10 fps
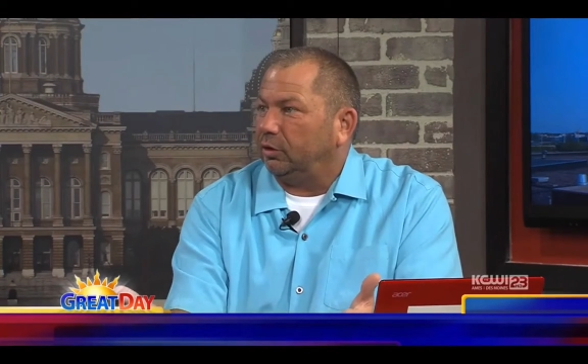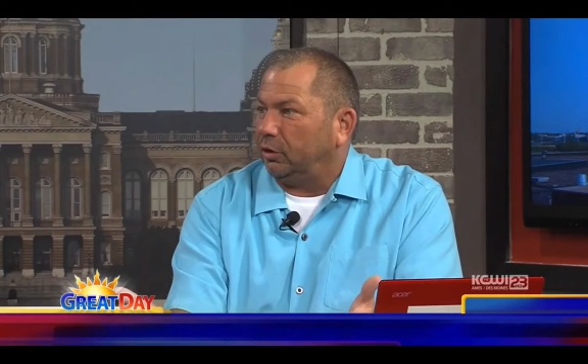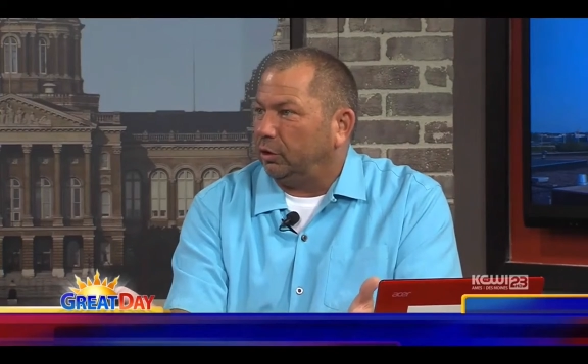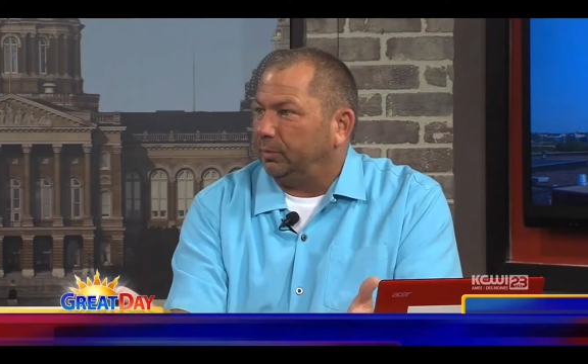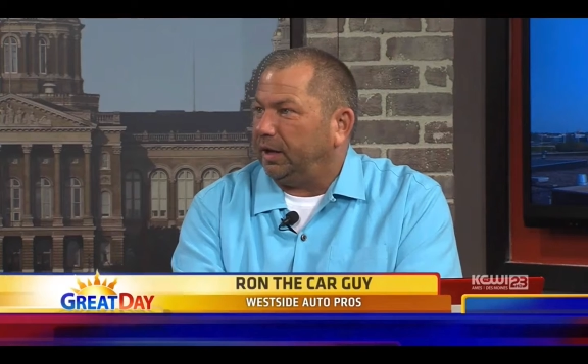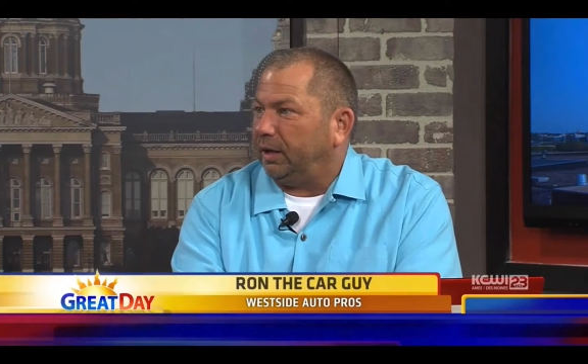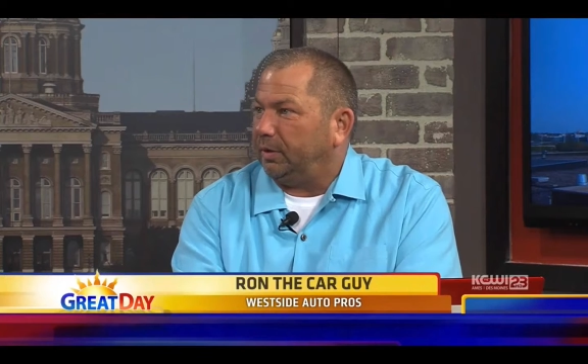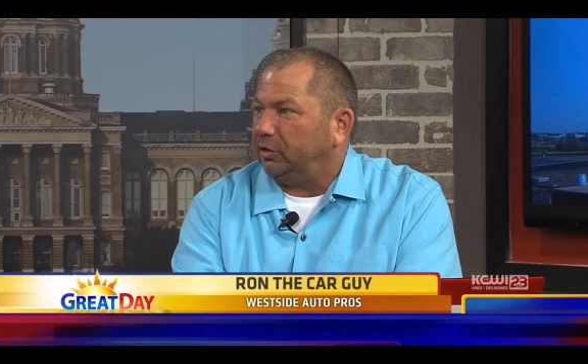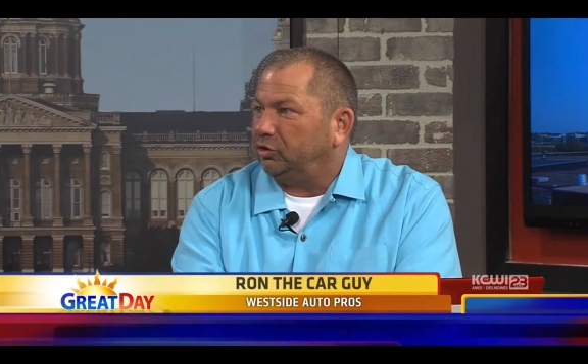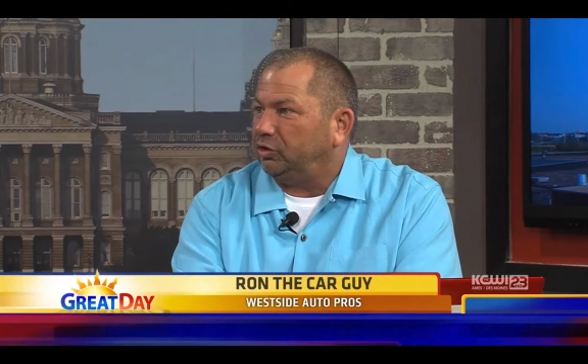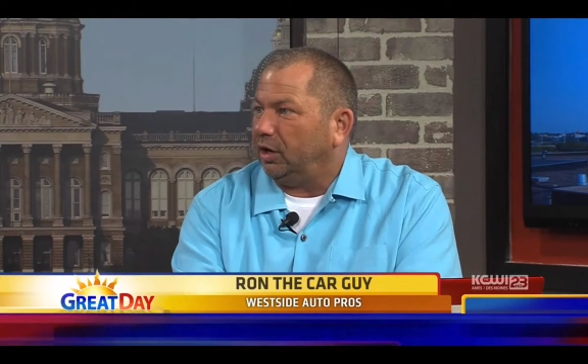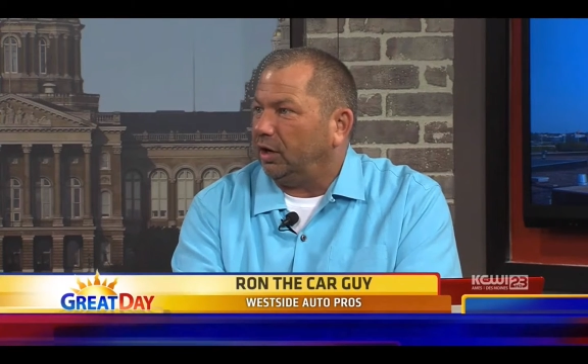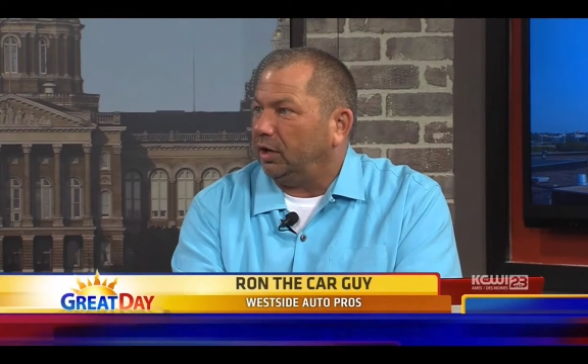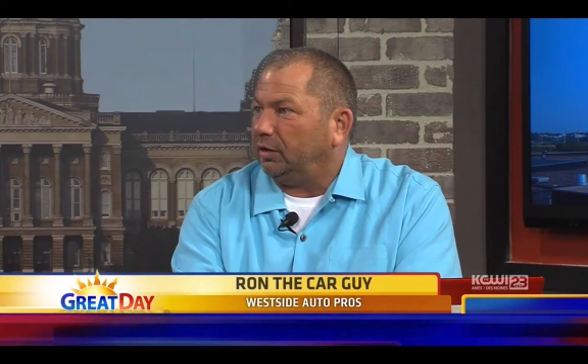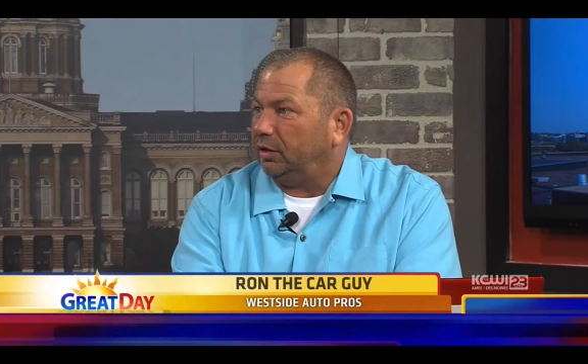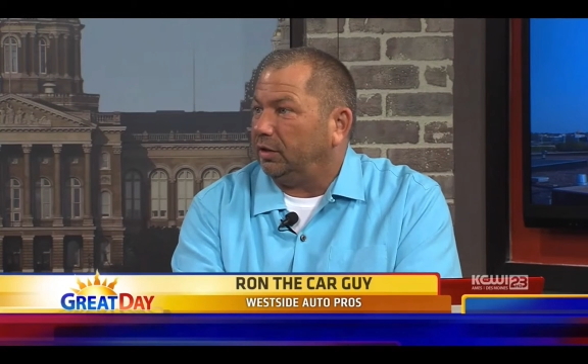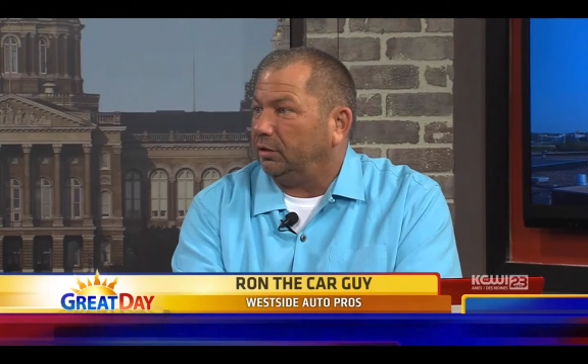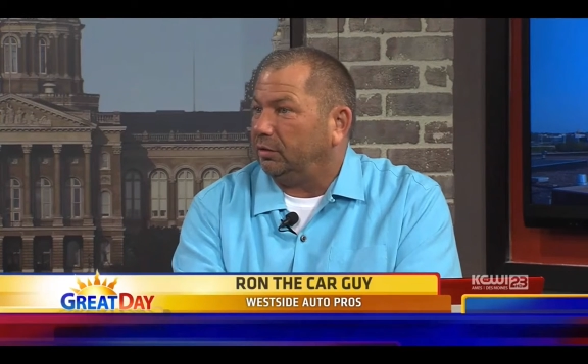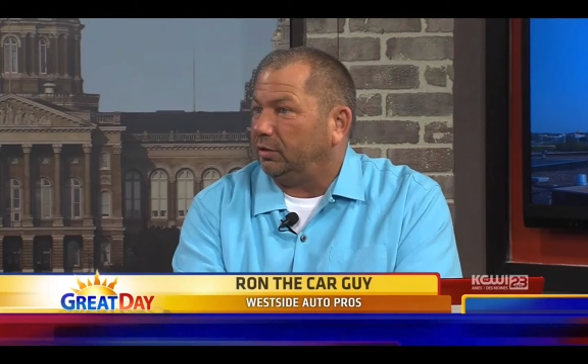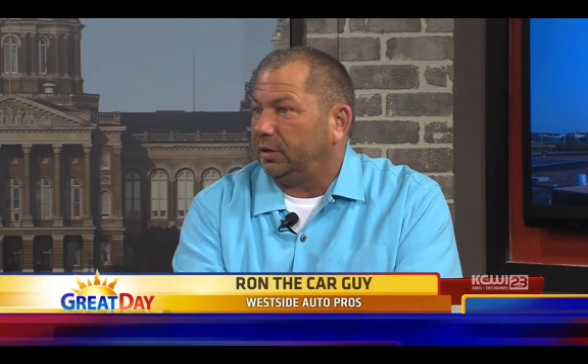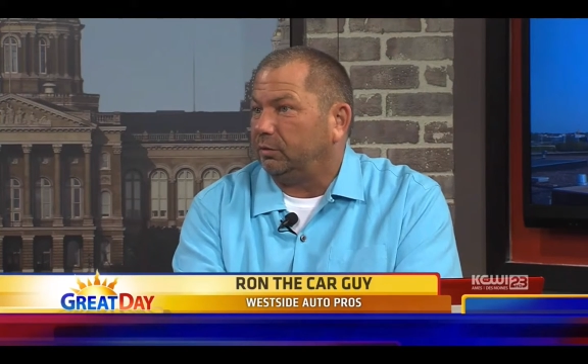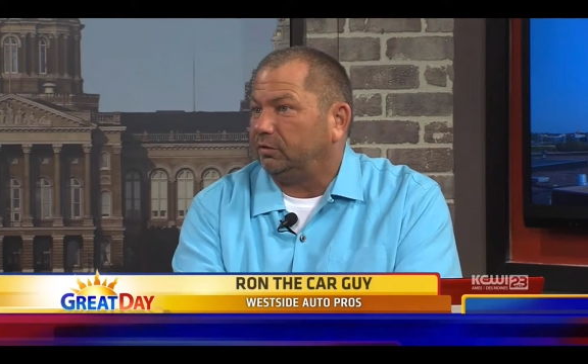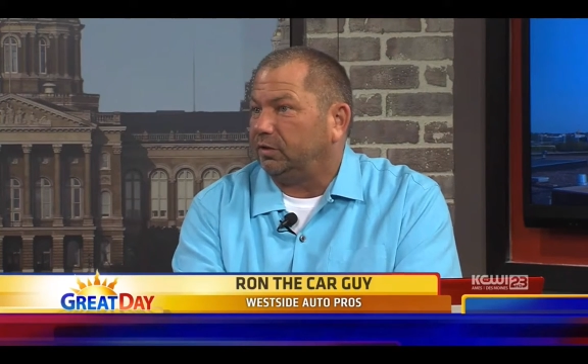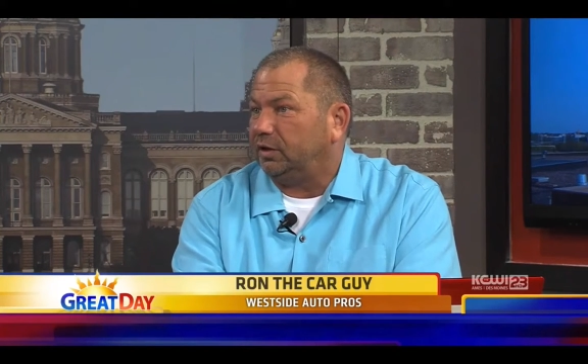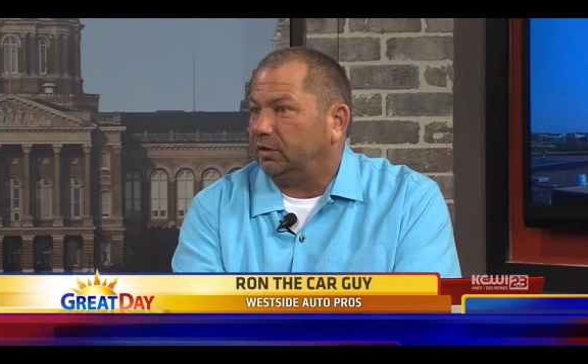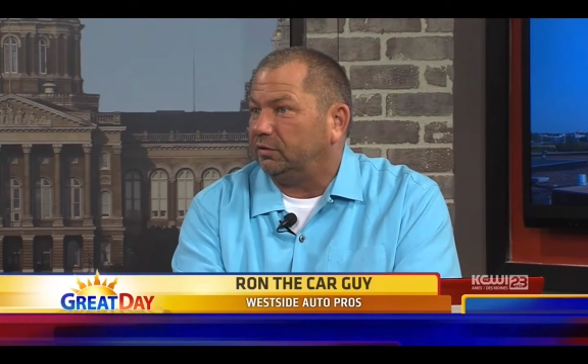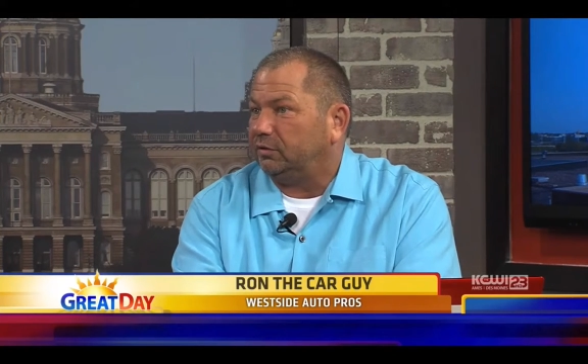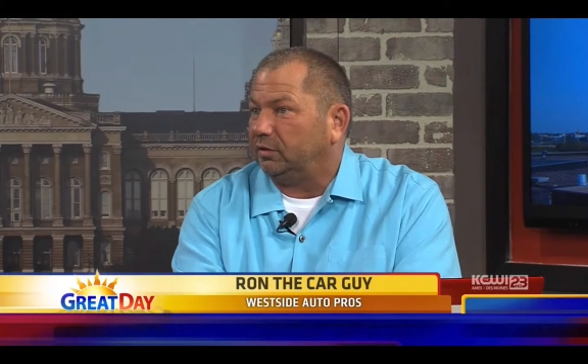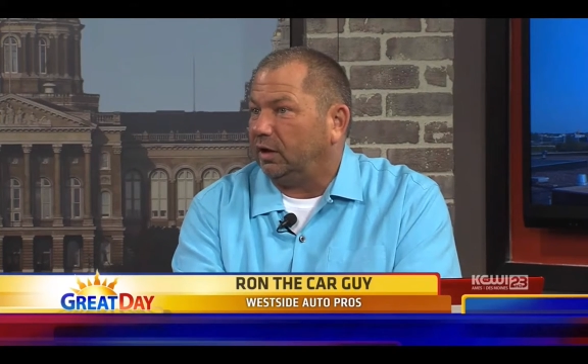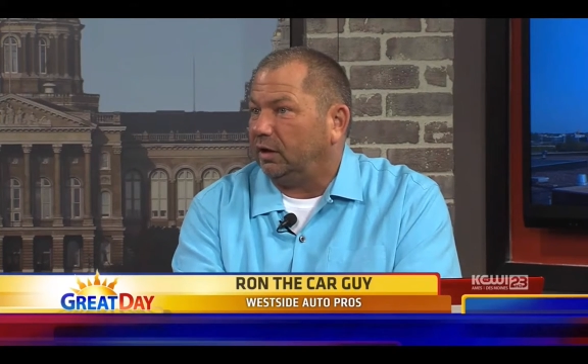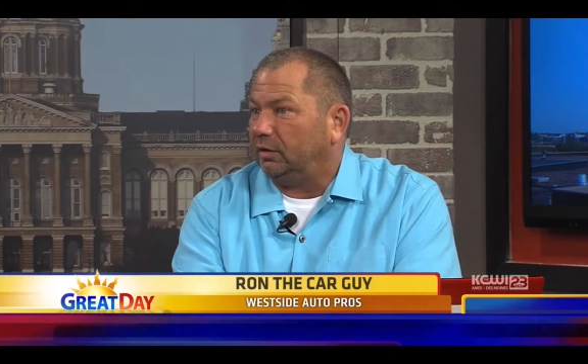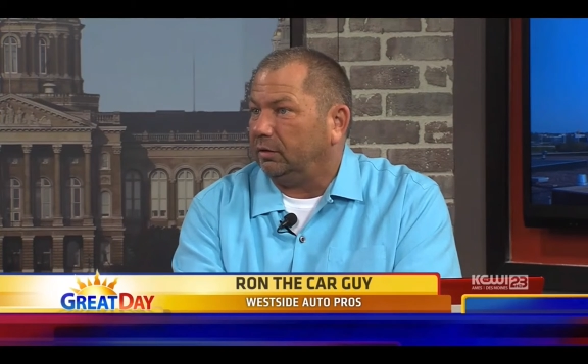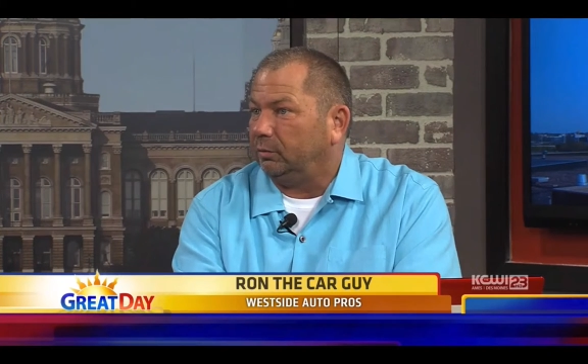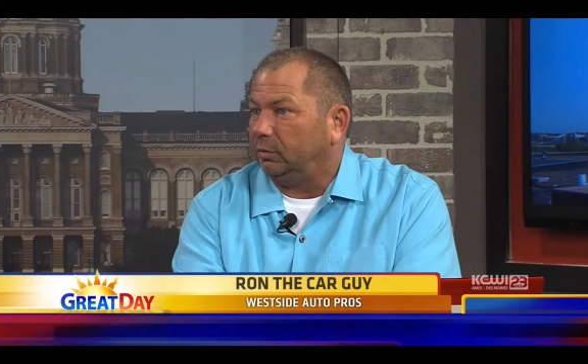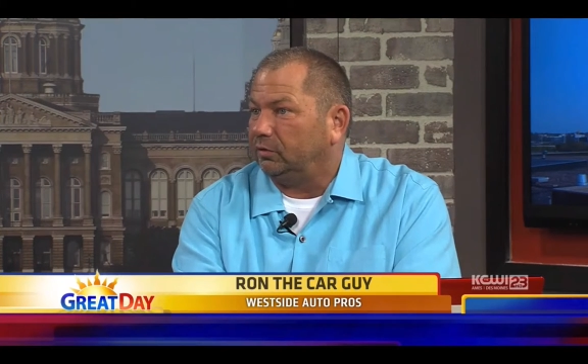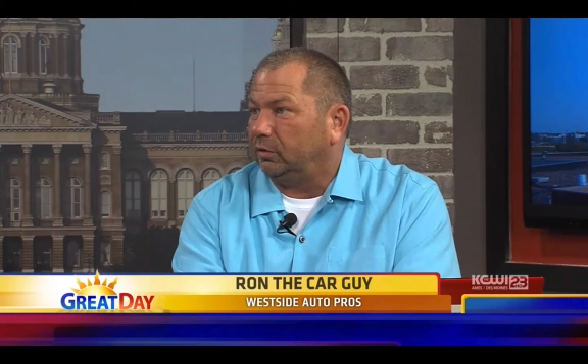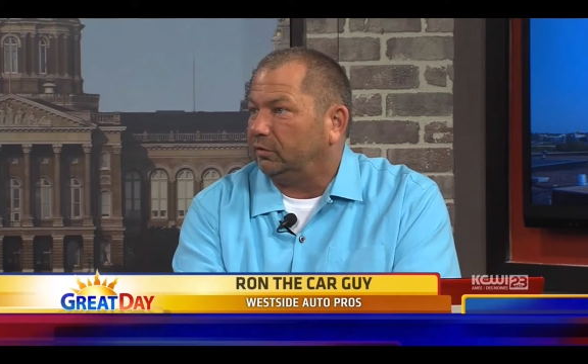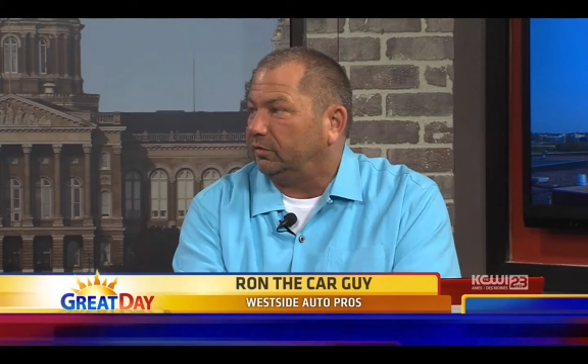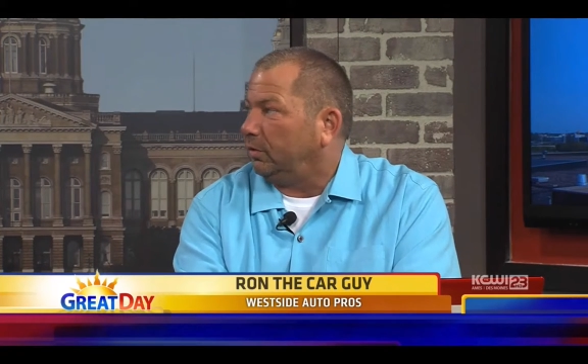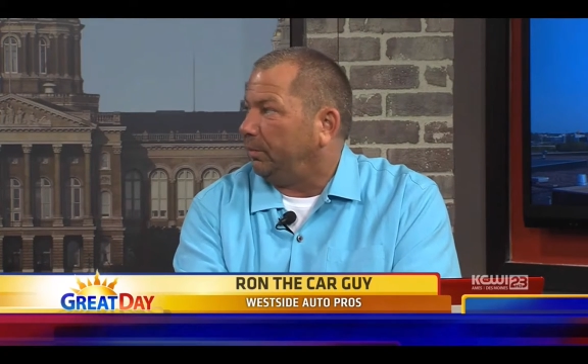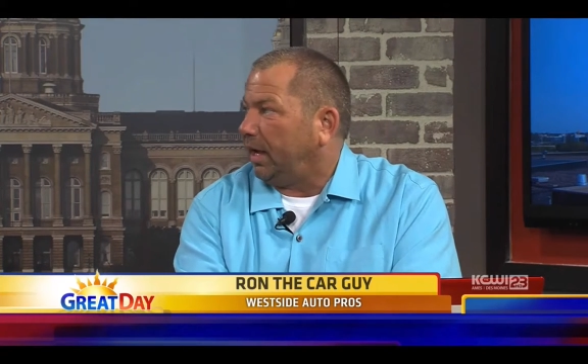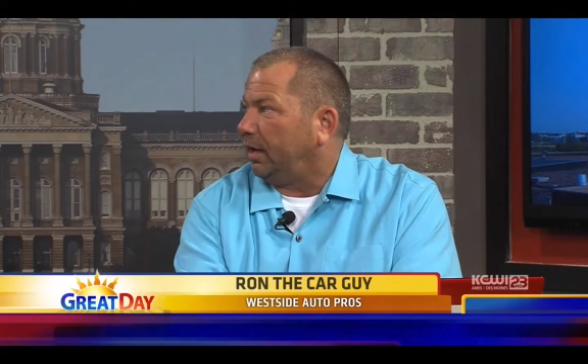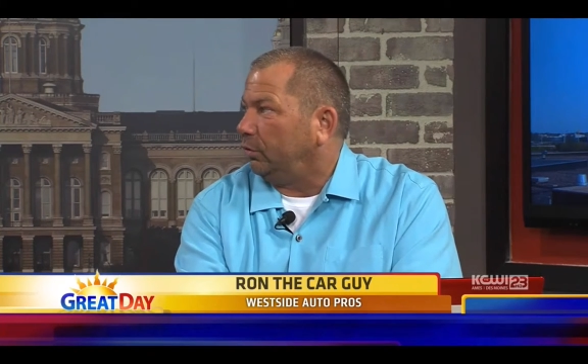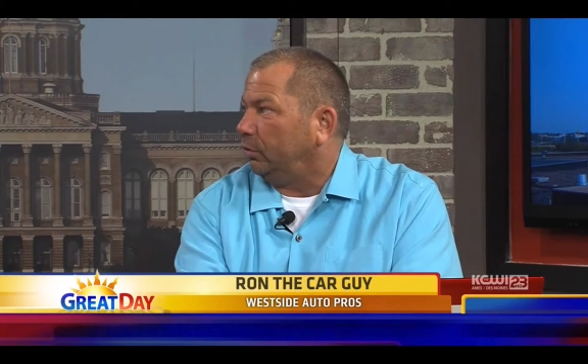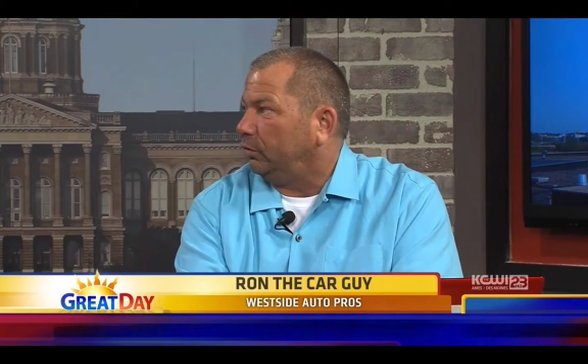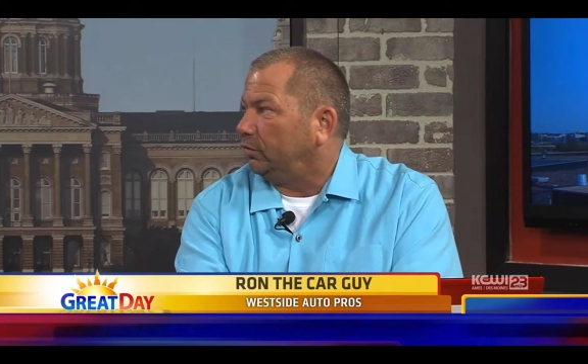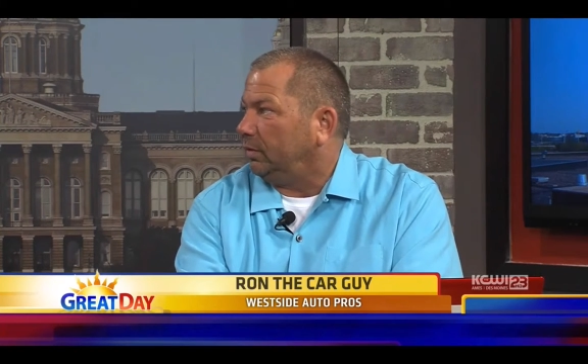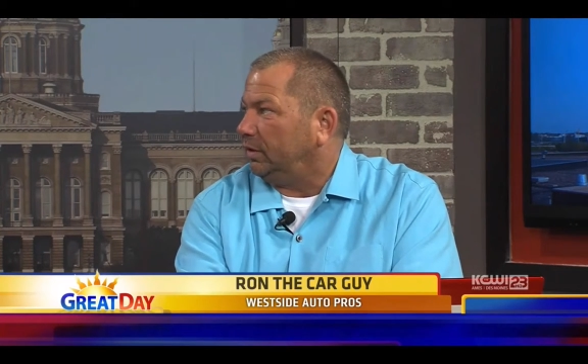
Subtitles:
curb damage. The other thing that we're seeing is results of the potholes.